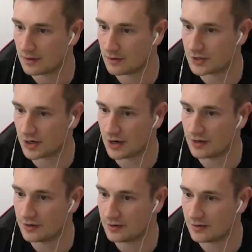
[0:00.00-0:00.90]
Oh. On, Joe.
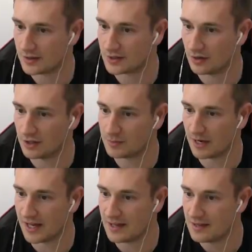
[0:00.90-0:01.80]
No, I think it it's always. Yours, I
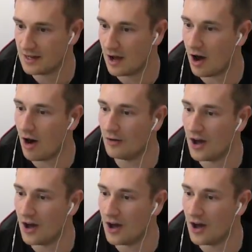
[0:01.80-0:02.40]
think it always. Helps.